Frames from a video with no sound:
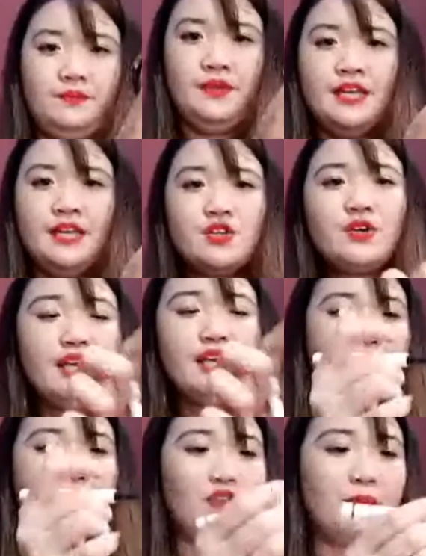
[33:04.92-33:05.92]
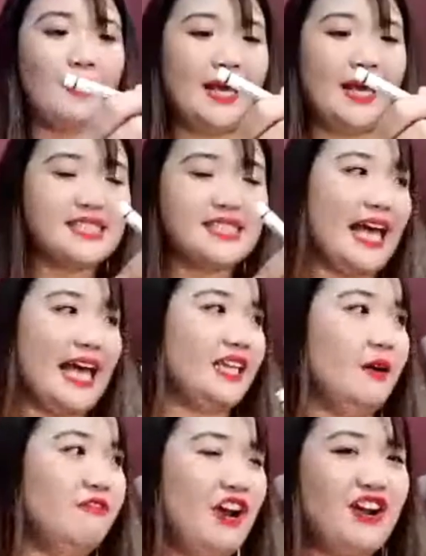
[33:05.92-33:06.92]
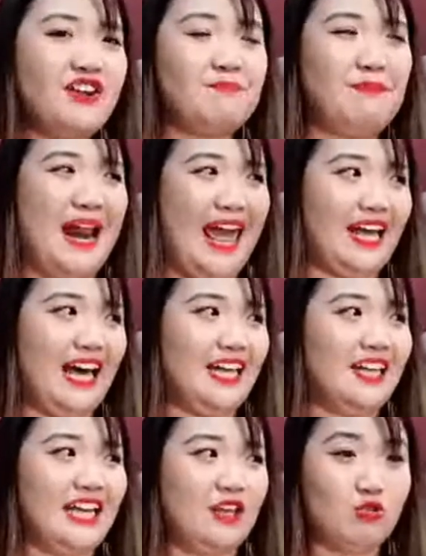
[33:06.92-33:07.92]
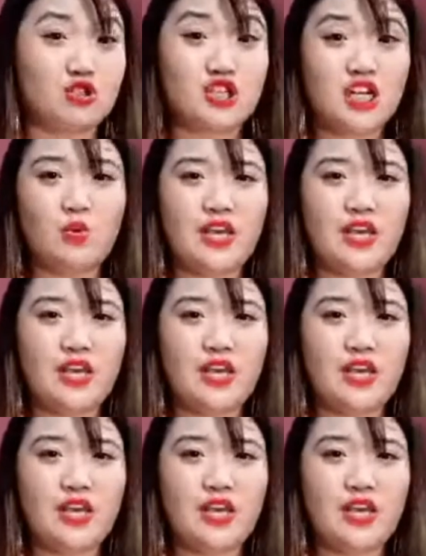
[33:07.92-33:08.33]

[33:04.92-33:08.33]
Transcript: So it replaces like the very black color that usually we